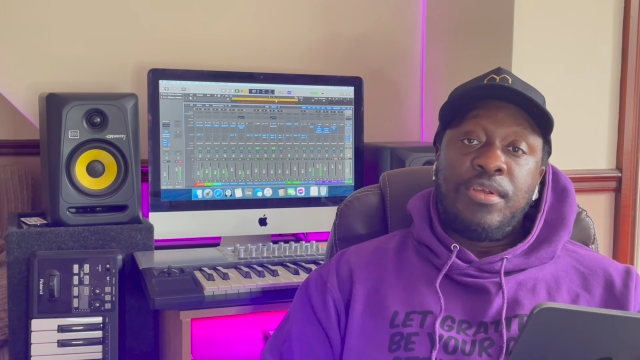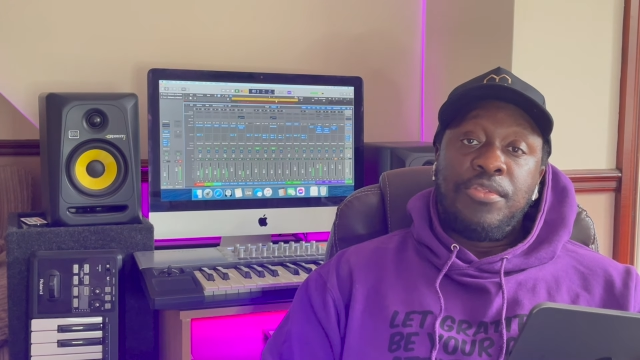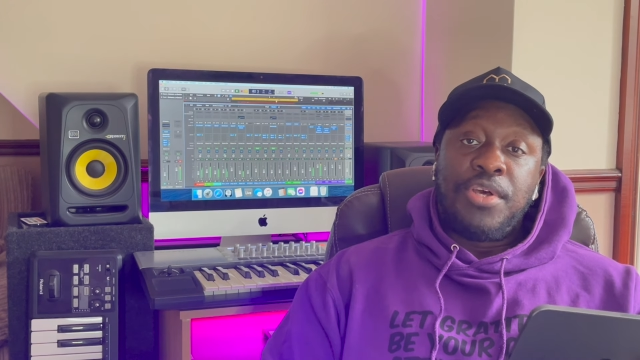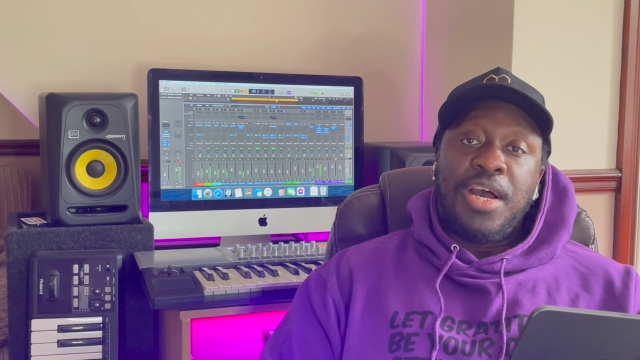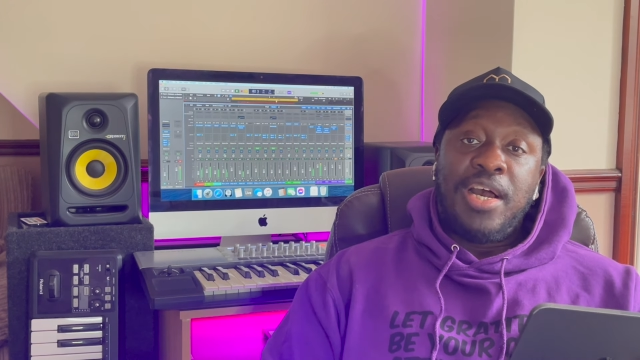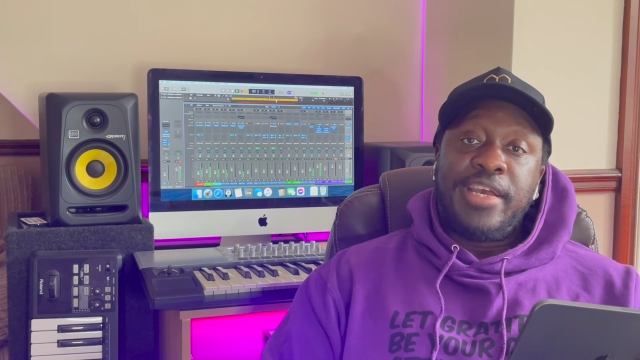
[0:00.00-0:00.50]

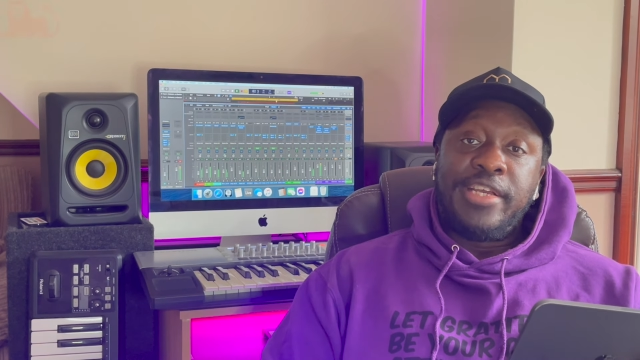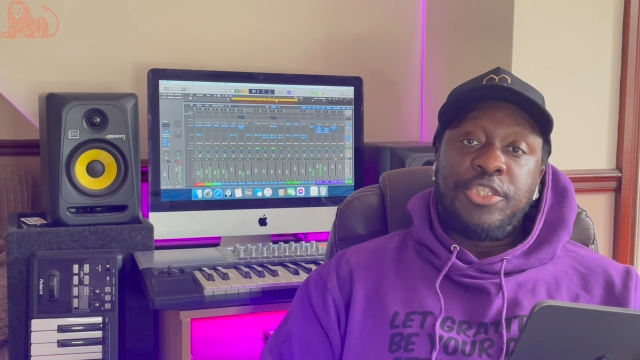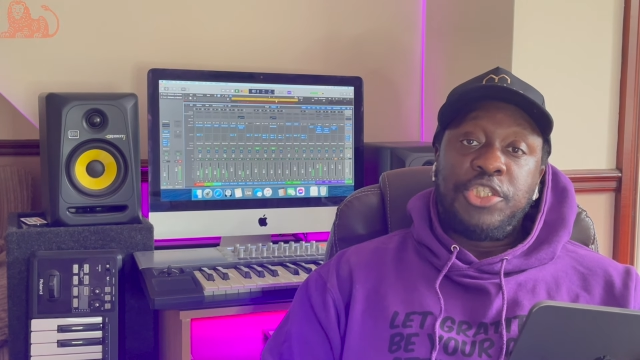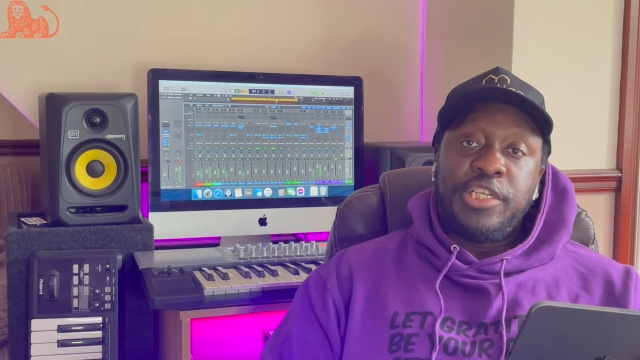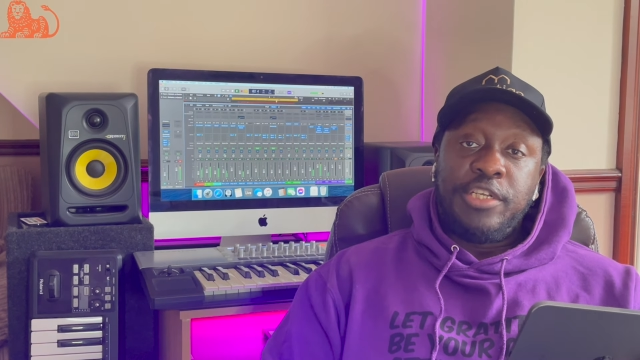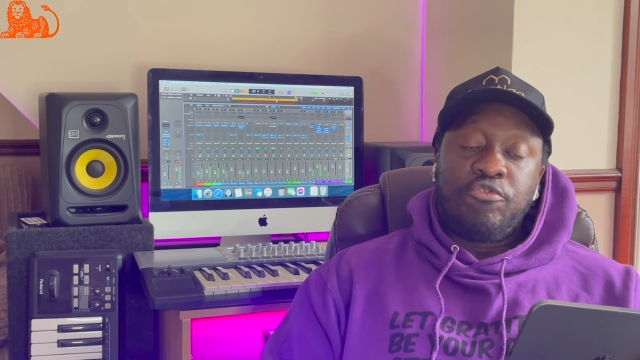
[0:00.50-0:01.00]
The ING
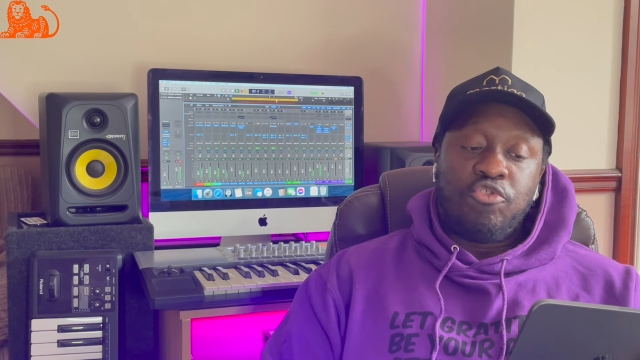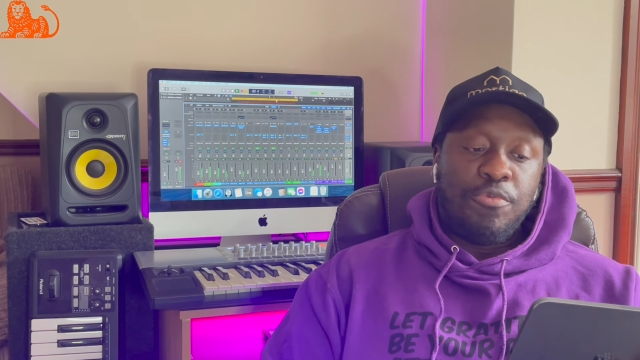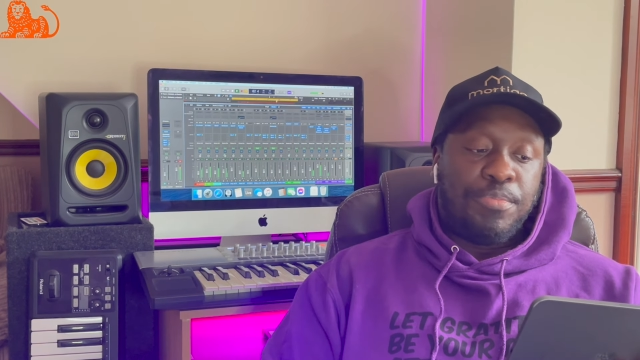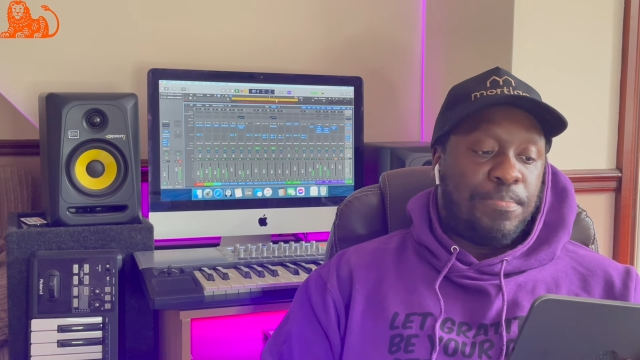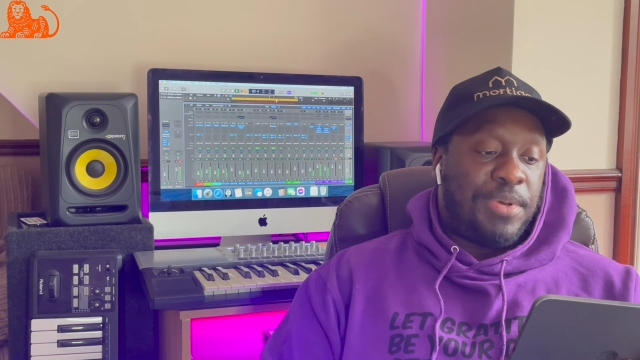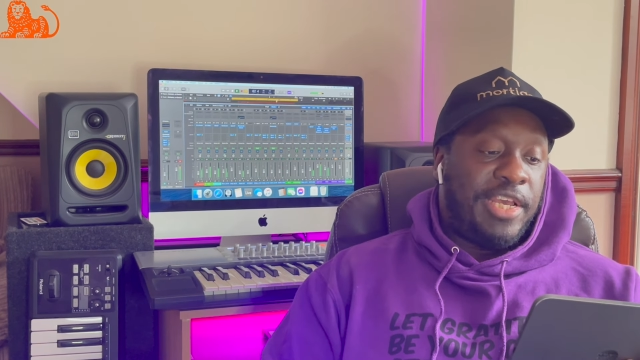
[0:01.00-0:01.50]

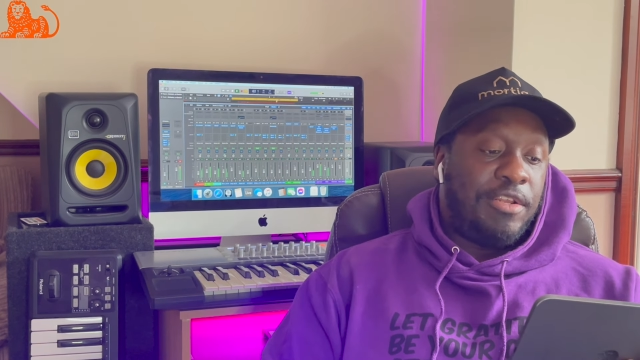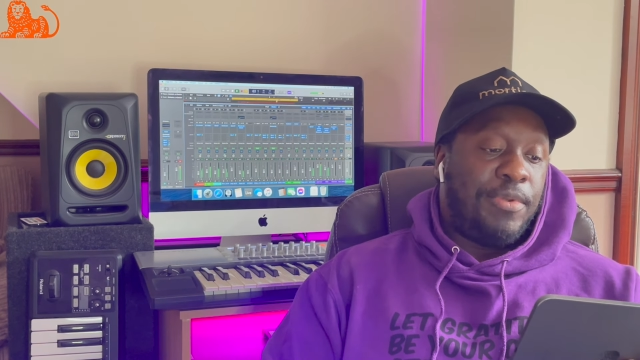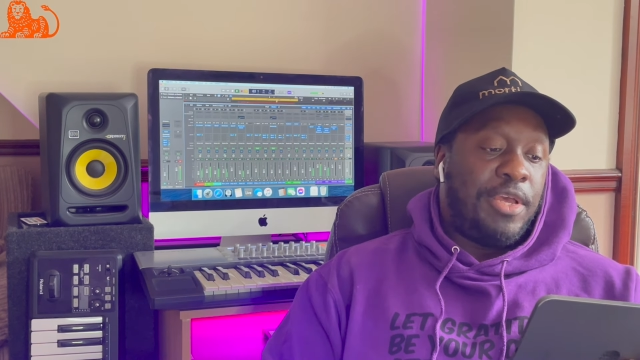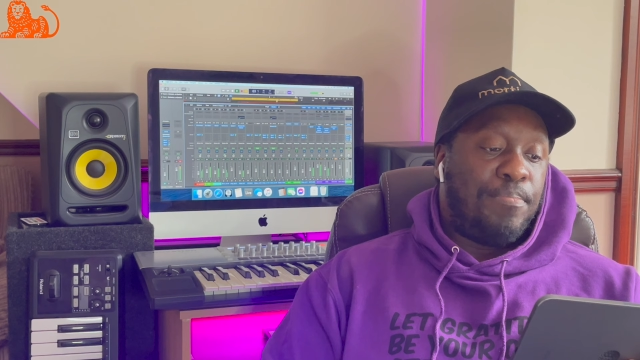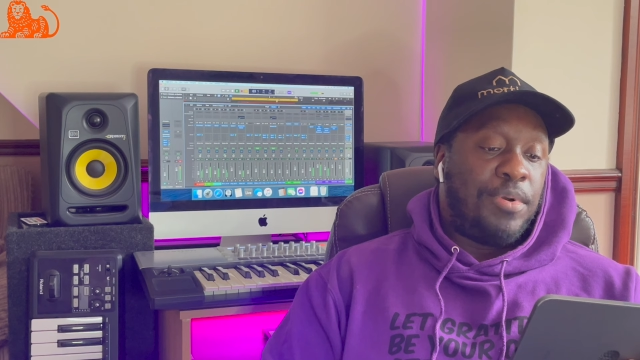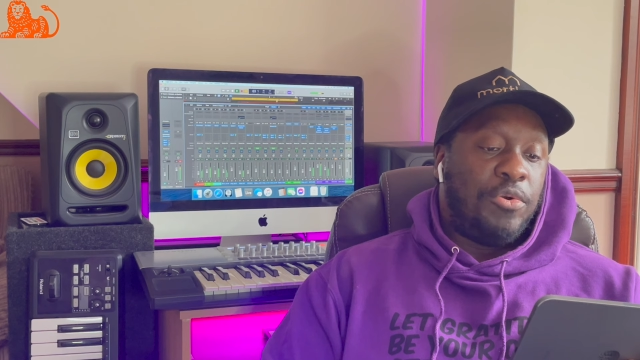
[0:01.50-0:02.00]
Group paid me
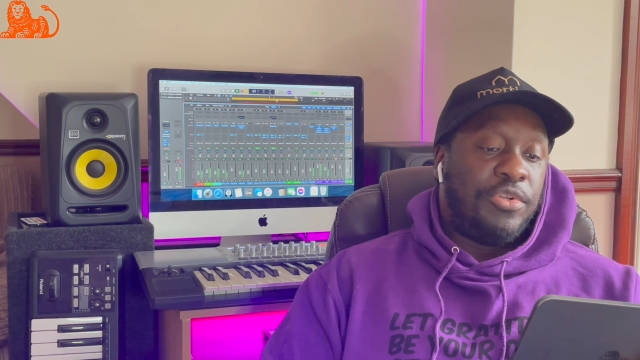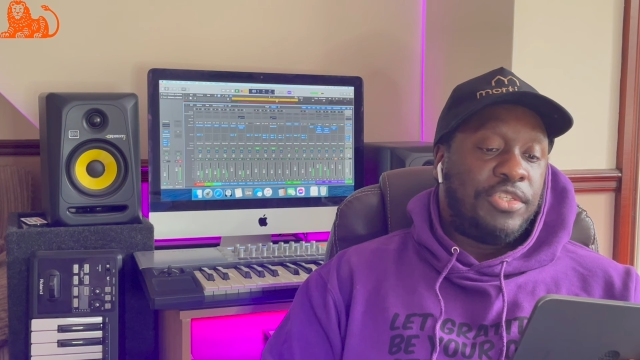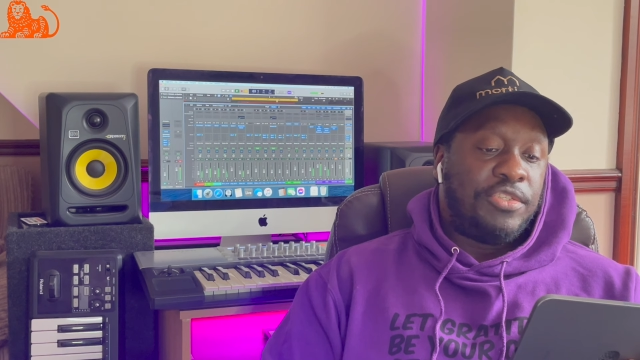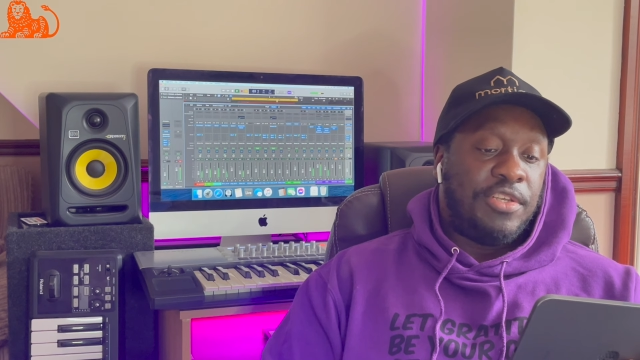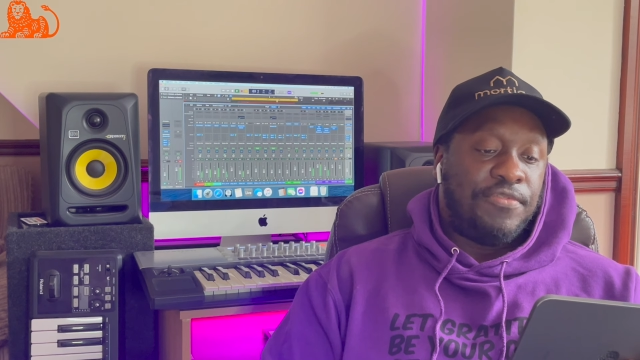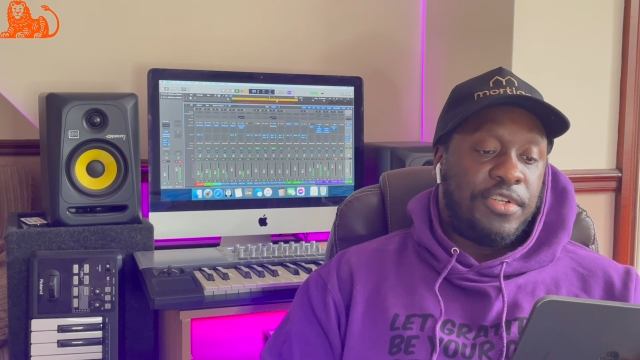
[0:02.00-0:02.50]
a bonus
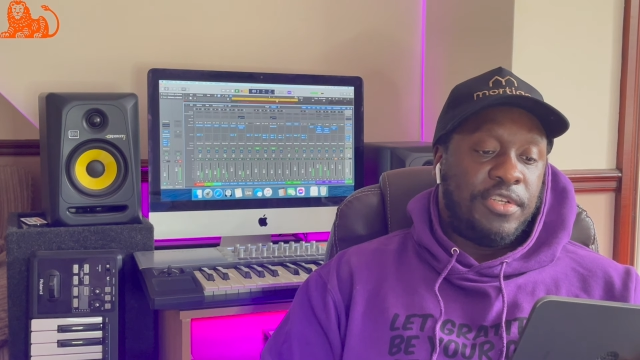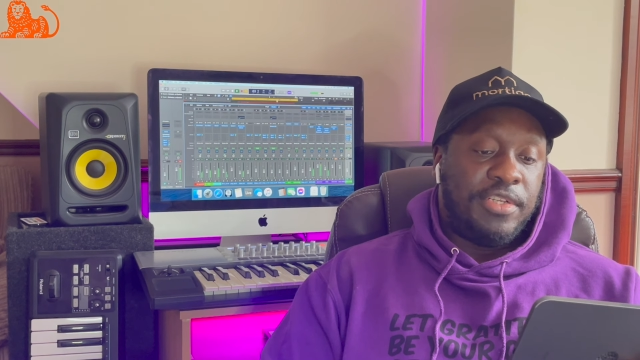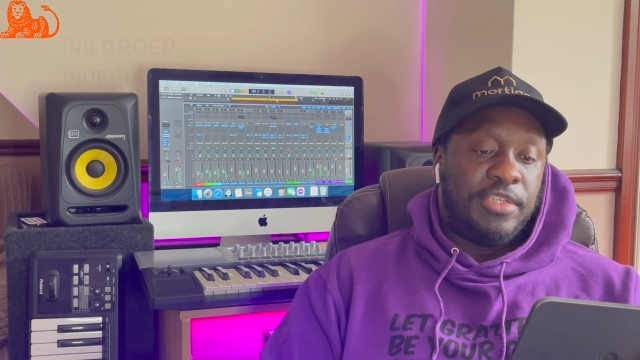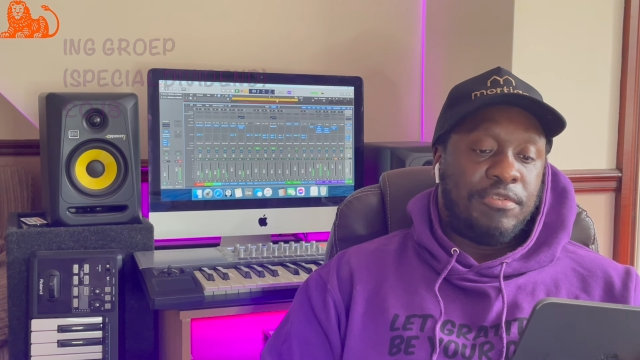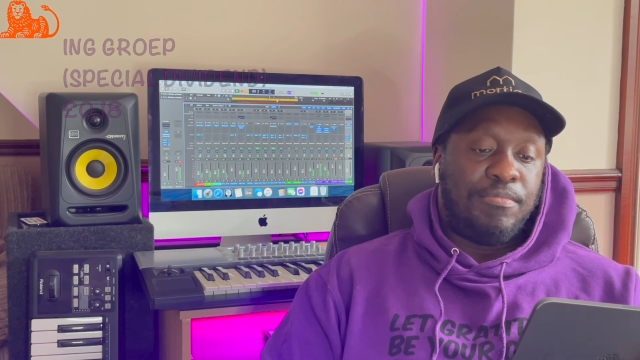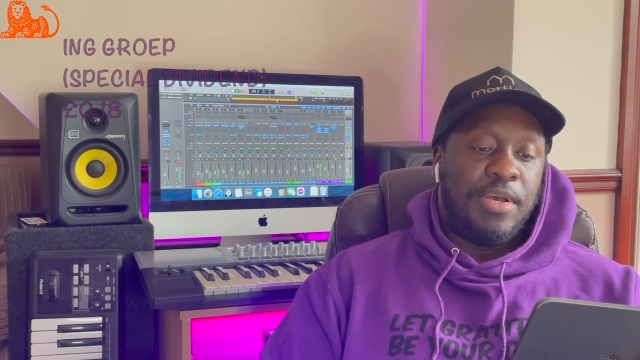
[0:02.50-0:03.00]
dividend
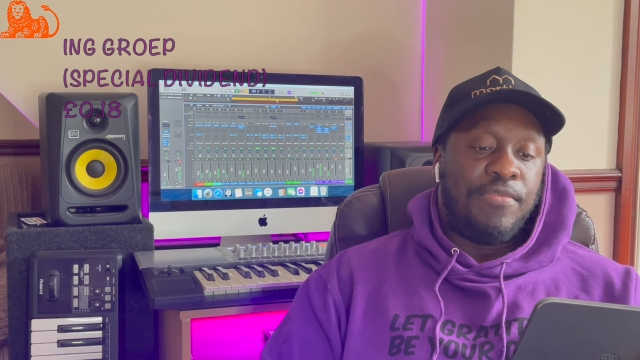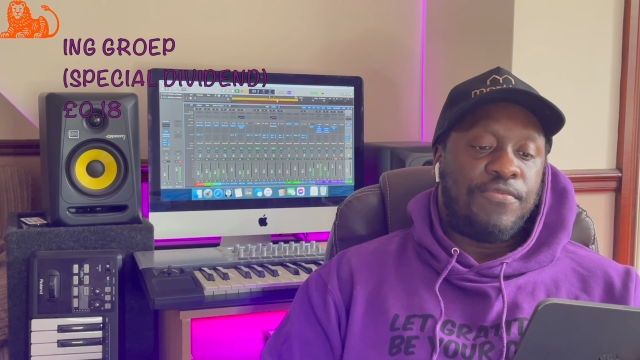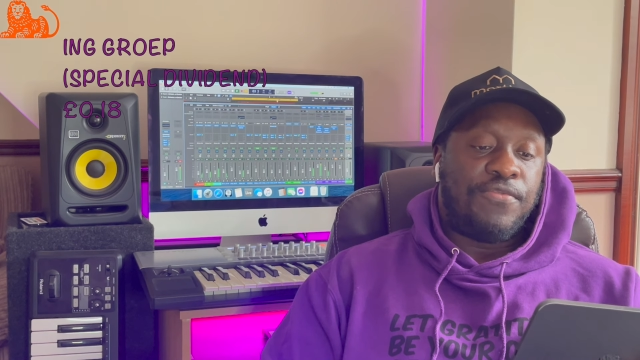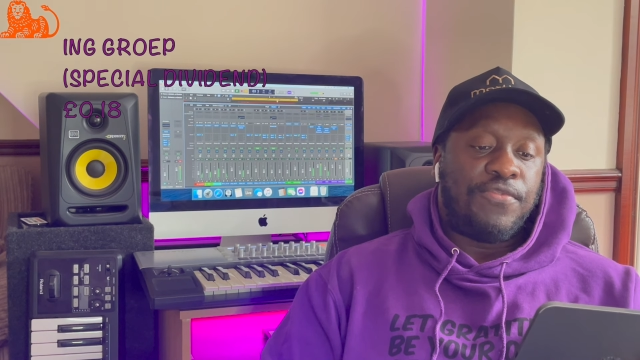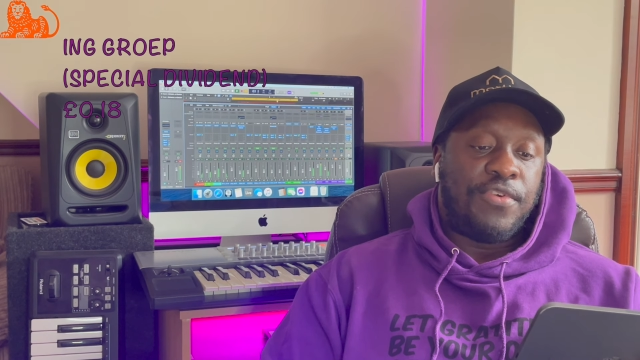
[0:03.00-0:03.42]
this month.